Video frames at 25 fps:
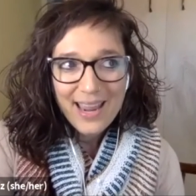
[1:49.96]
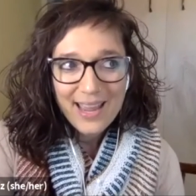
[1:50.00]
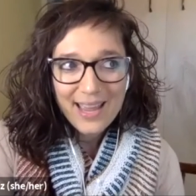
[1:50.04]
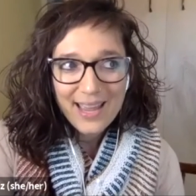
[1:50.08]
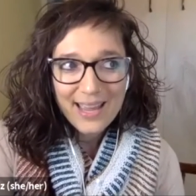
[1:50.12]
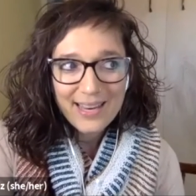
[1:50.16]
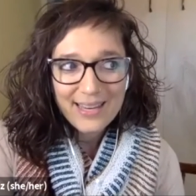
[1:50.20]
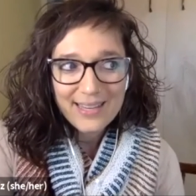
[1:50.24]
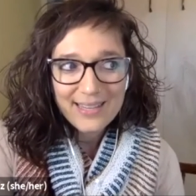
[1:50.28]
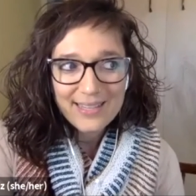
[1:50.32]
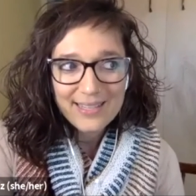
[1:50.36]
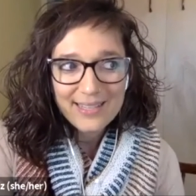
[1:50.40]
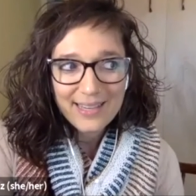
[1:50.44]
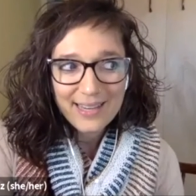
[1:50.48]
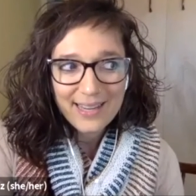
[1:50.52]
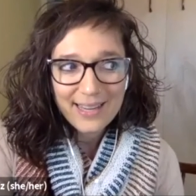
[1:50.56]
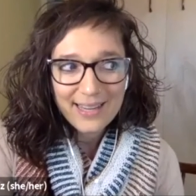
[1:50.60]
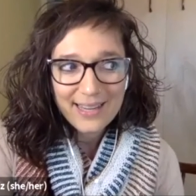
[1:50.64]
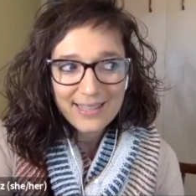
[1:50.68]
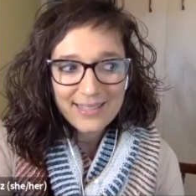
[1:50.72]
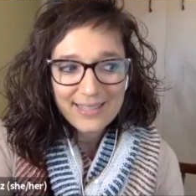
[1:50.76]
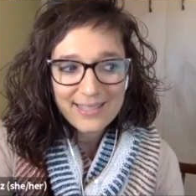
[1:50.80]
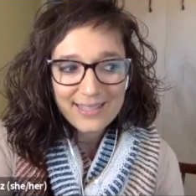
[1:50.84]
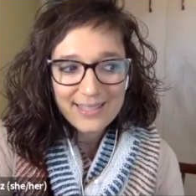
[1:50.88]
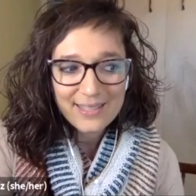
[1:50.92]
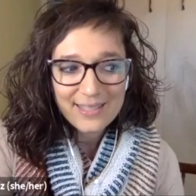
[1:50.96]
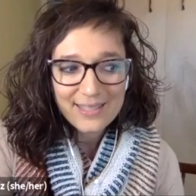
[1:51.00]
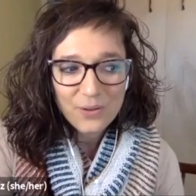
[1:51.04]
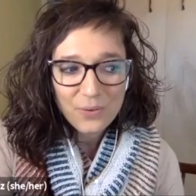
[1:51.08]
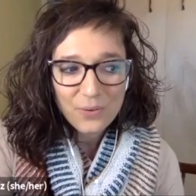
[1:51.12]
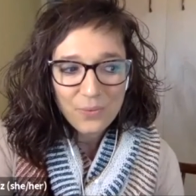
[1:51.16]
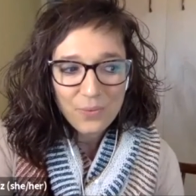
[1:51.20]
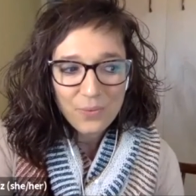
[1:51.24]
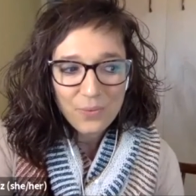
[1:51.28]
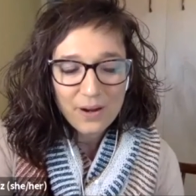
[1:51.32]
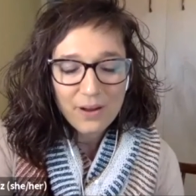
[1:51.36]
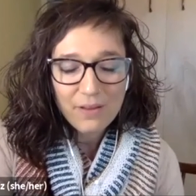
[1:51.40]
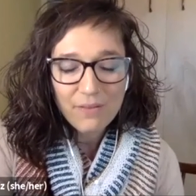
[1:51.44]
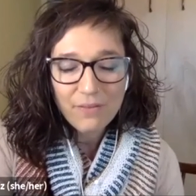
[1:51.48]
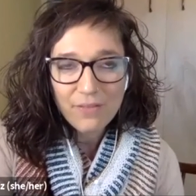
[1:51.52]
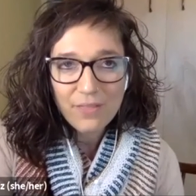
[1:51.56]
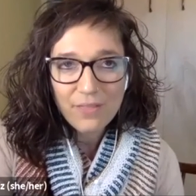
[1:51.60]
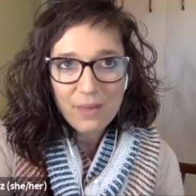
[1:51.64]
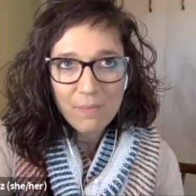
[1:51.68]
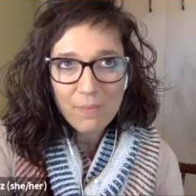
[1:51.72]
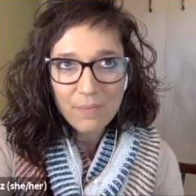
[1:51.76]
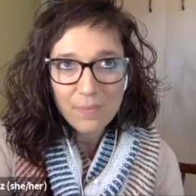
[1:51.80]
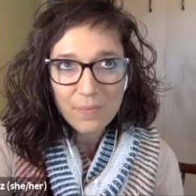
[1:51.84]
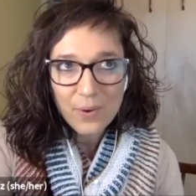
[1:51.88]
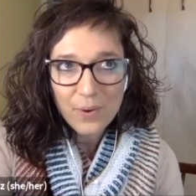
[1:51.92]
and it's one of
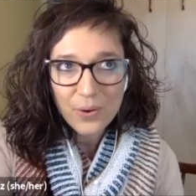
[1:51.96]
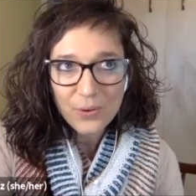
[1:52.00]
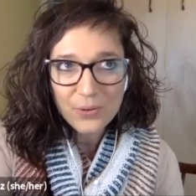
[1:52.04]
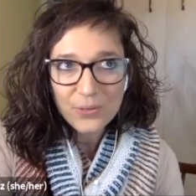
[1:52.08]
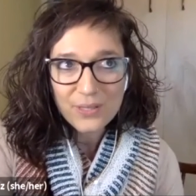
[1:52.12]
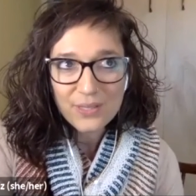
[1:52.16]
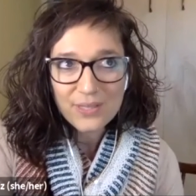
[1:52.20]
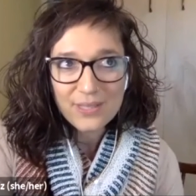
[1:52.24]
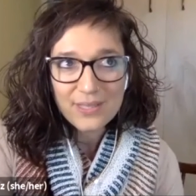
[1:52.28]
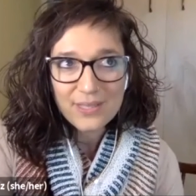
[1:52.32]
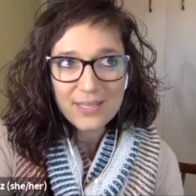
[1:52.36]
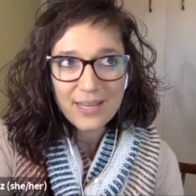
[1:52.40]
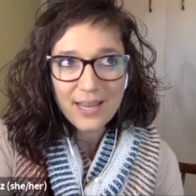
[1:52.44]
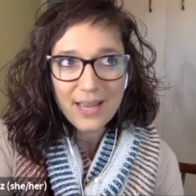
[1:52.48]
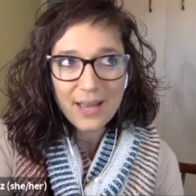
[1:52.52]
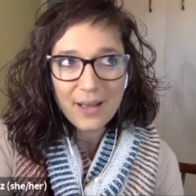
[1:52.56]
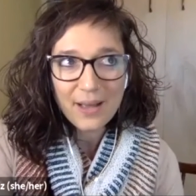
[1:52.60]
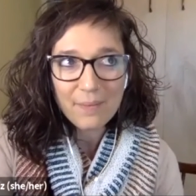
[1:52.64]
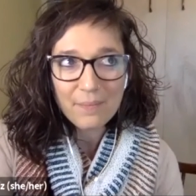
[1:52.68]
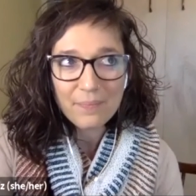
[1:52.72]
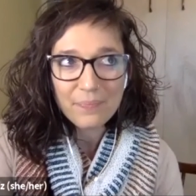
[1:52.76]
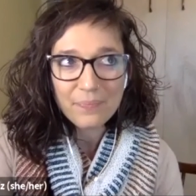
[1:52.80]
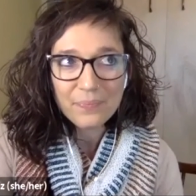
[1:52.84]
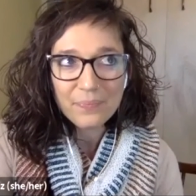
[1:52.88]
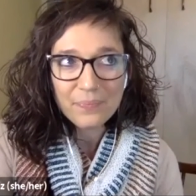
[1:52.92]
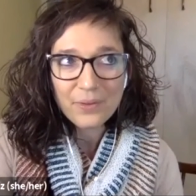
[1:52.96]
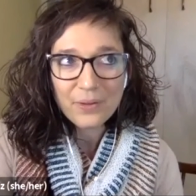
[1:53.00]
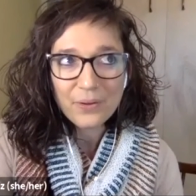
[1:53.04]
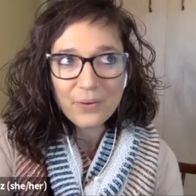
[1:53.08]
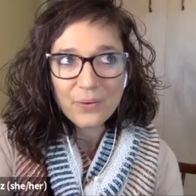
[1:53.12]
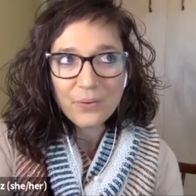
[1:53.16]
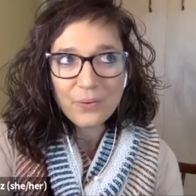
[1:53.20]
the most um,